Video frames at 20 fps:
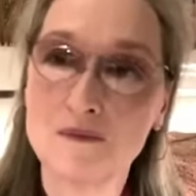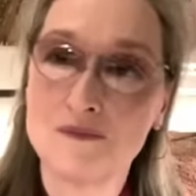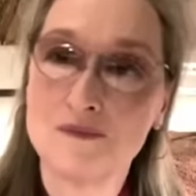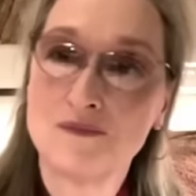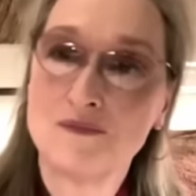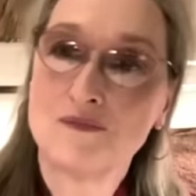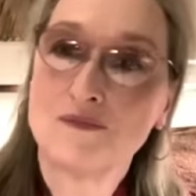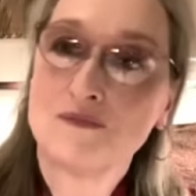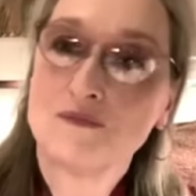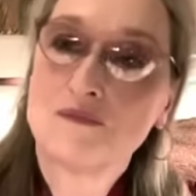
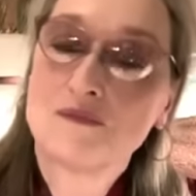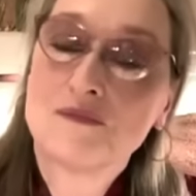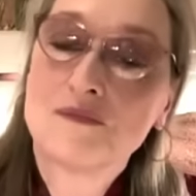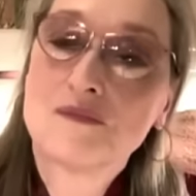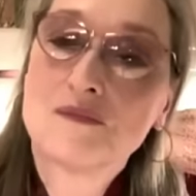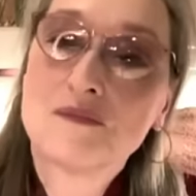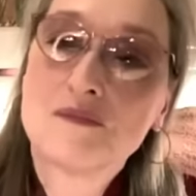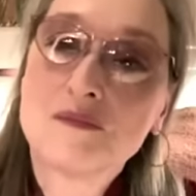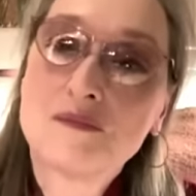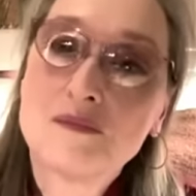
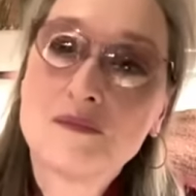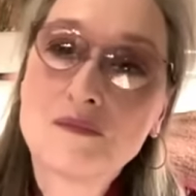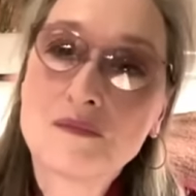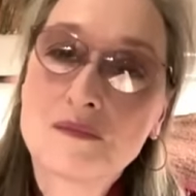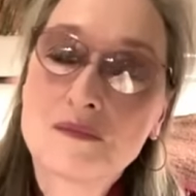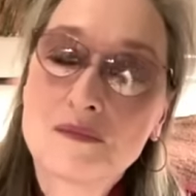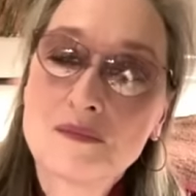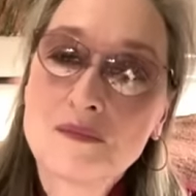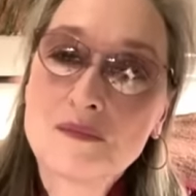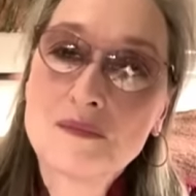
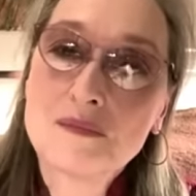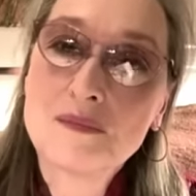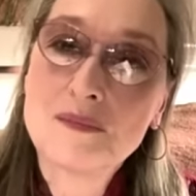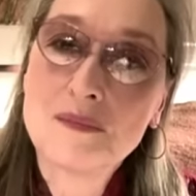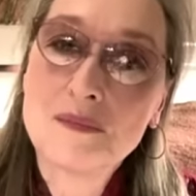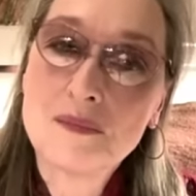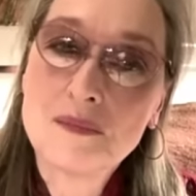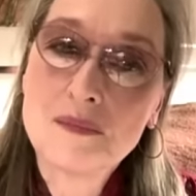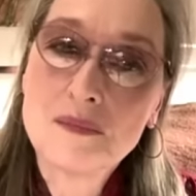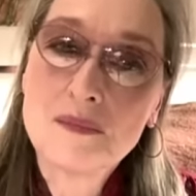The person shown says nothing.